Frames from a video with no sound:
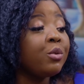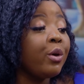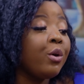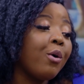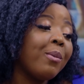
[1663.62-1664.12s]
when
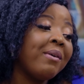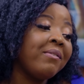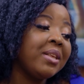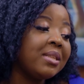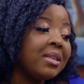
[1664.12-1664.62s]
you come and
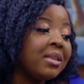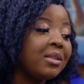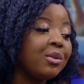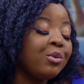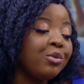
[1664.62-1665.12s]

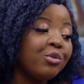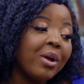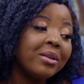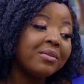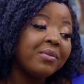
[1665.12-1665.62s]
visit, you
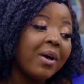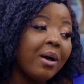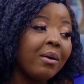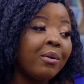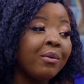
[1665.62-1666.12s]
transfer
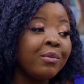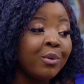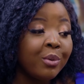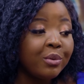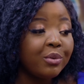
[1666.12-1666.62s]
all of
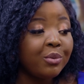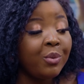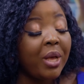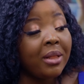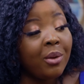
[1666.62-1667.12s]
those.
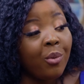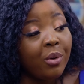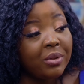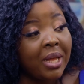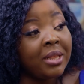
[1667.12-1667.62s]
We are the
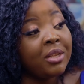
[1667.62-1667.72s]
ones at the